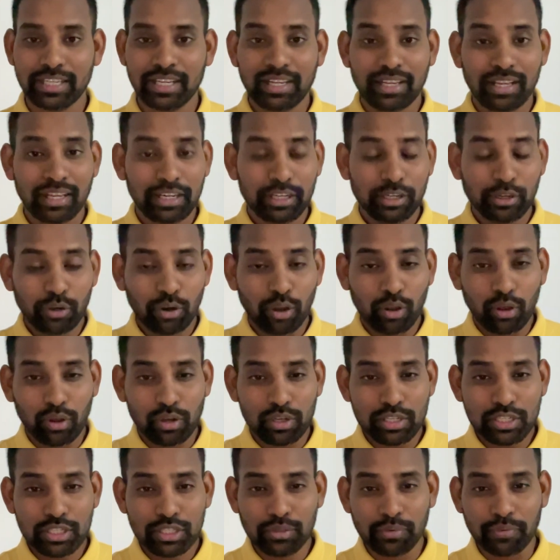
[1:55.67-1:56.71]
And it will
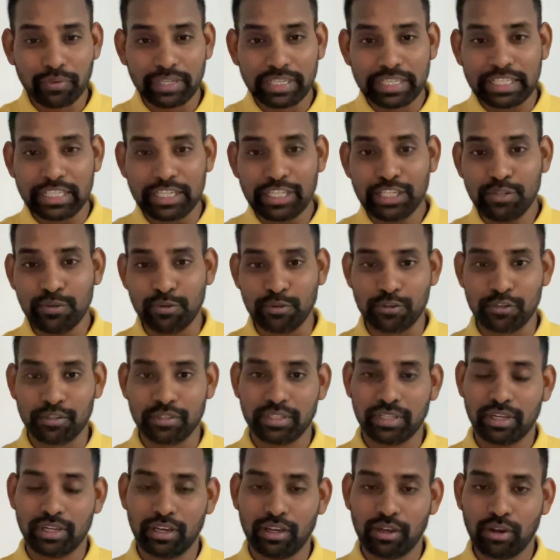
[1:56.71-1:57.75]
also reduce
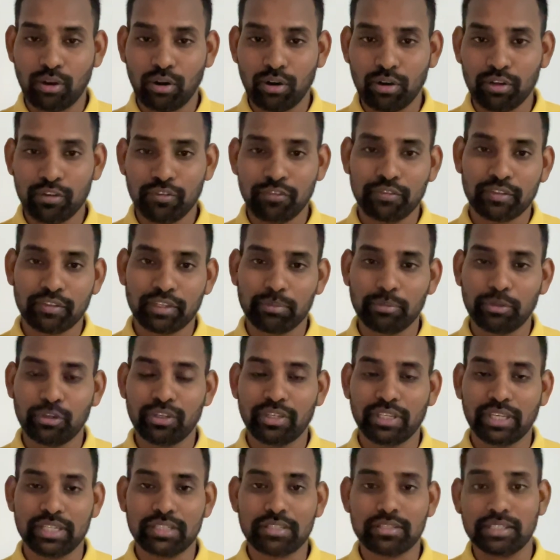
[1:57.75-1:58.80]
a lot of
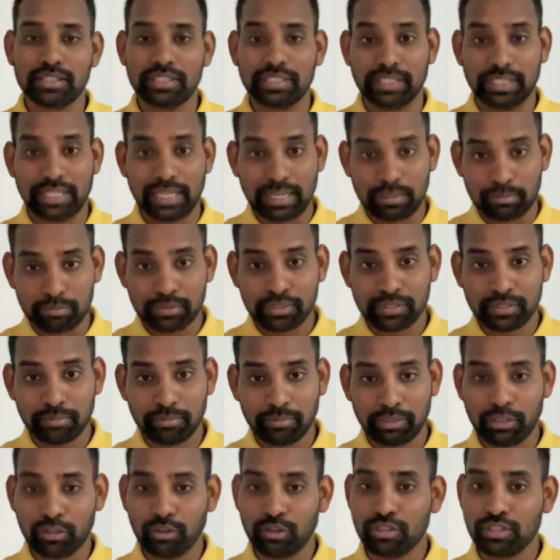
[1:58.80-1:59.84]
communication gaps
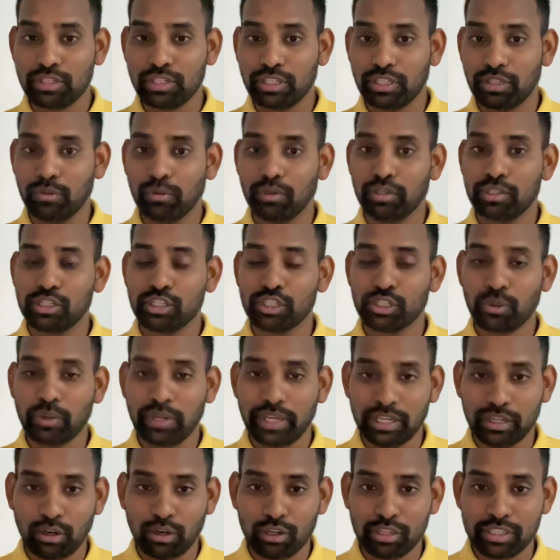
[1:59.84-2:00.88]
because you are
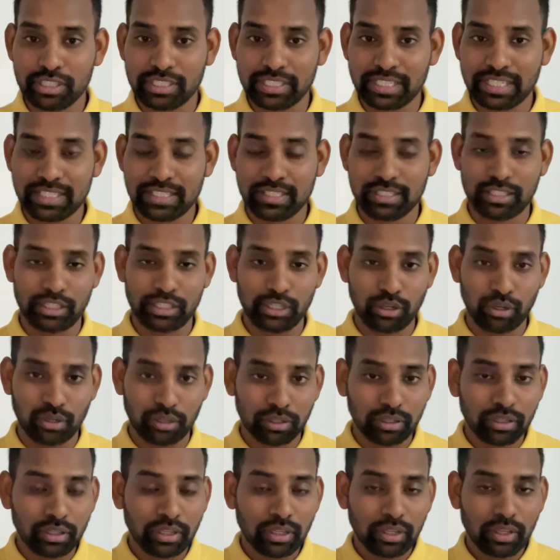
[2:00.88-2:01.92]
showing not just your
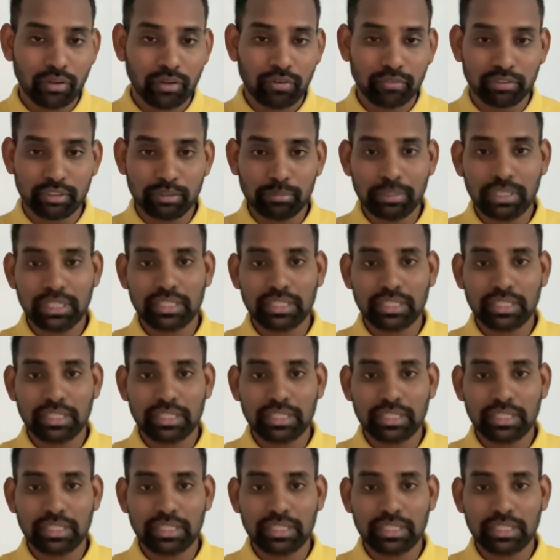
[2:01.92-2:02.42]
verbal